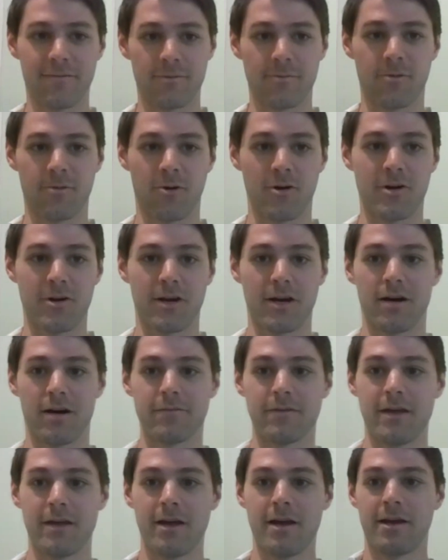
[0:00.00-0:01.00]
report
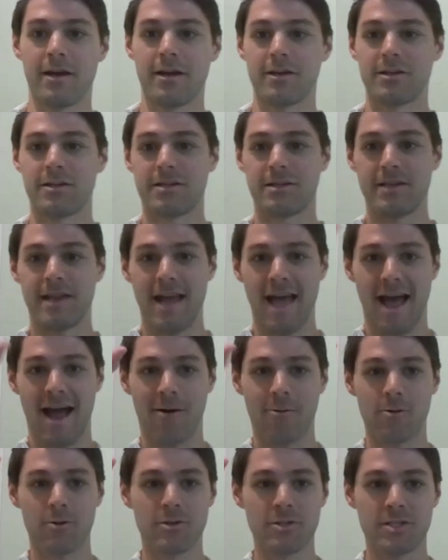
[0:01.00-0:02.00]
of
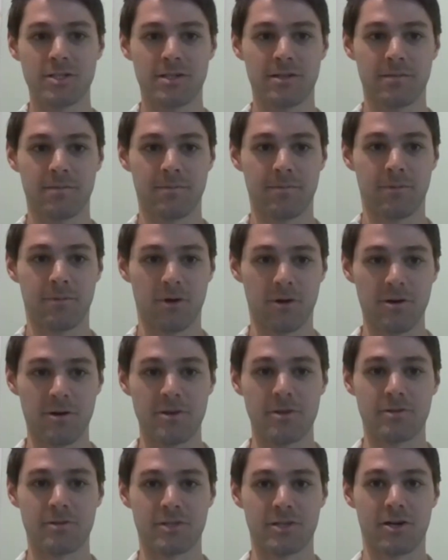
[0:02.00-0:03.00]
hours per
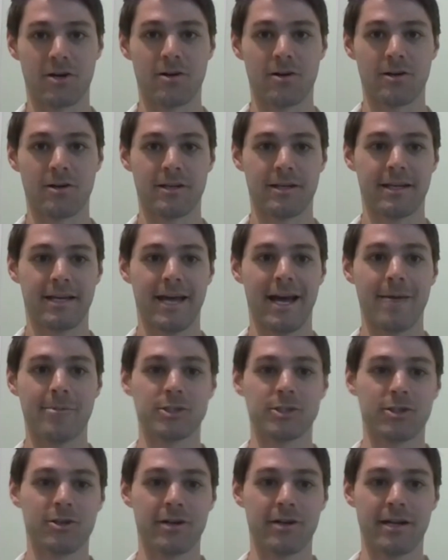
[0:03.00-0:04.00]
user
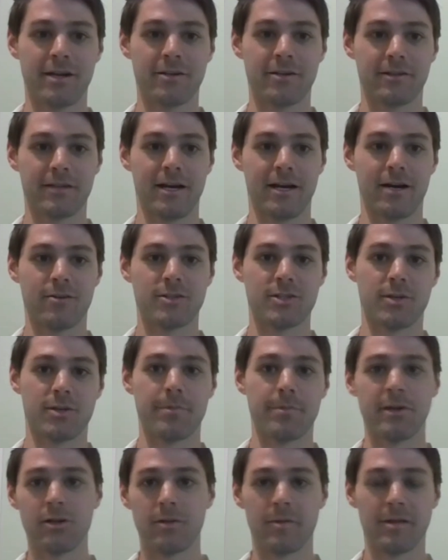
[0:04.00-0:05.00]
captured in Clio. So
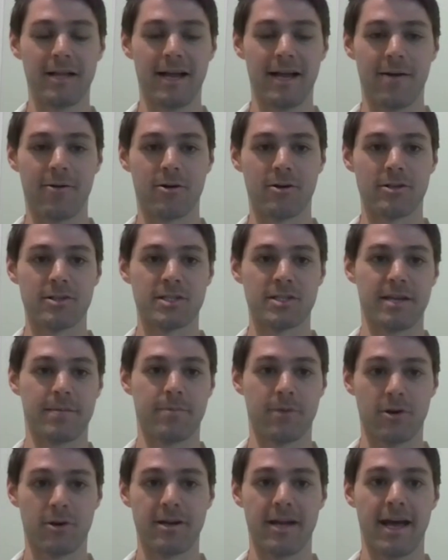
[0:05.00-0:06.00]
billable hours
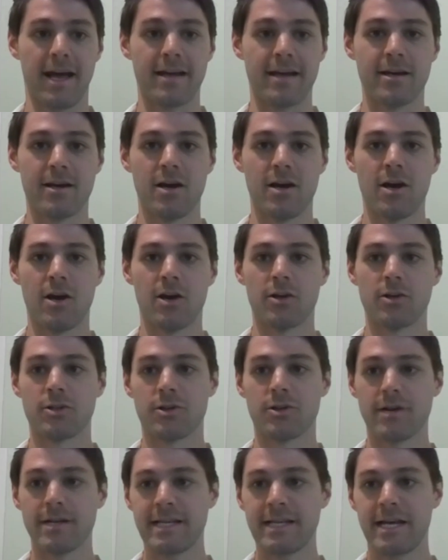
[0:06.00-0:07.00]
like per day
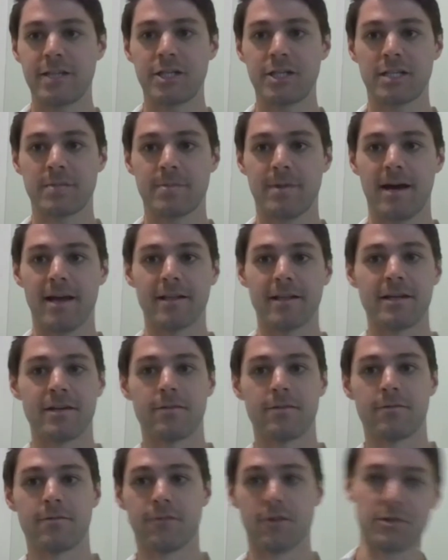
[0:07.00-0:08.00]
during the Ajax pilot
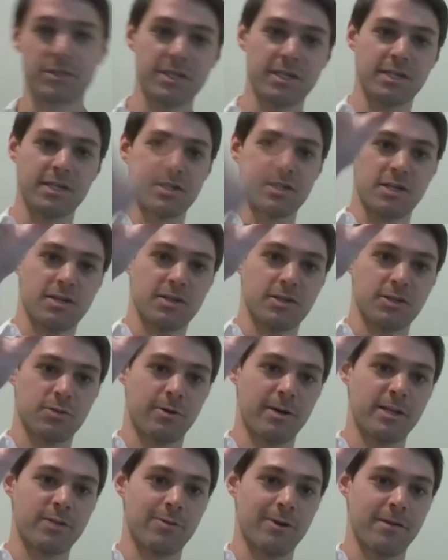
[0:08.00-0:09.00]
versus
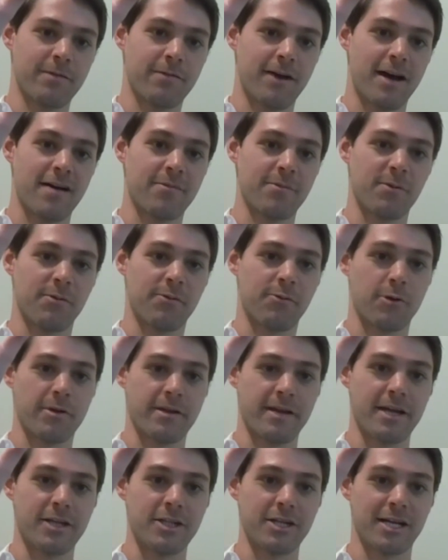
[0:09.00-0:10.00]
2025 before
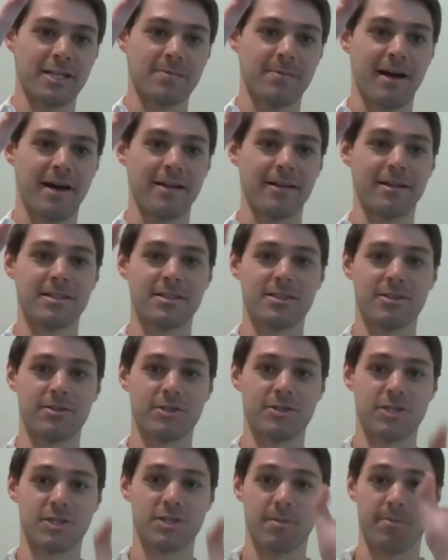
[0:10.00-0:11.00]
the Ajax pilot. So
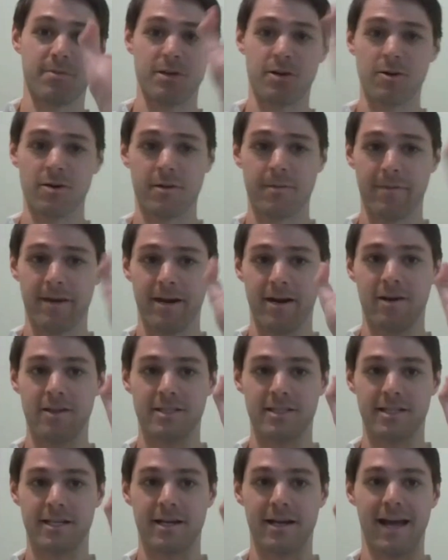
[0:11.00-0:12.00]
it's just a pure
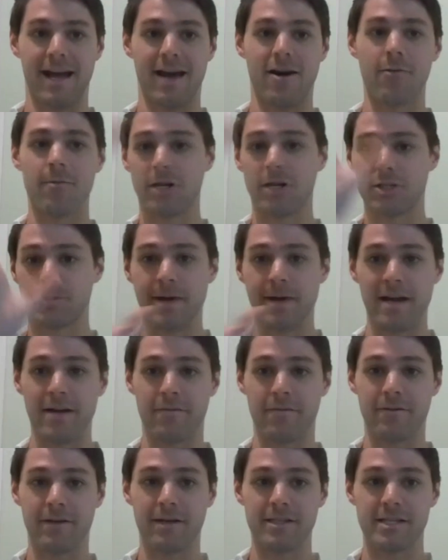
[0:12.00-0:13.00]
comparison. How much
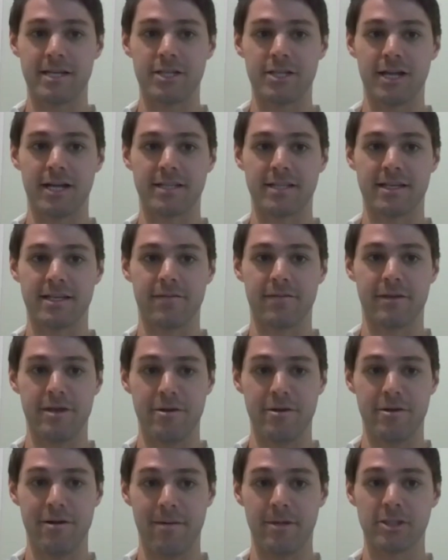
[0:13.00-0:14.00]
benefit is Ajax giving
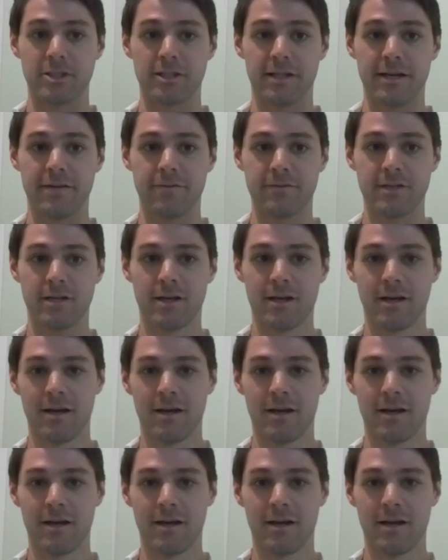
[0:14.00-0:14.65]
you? How much lift?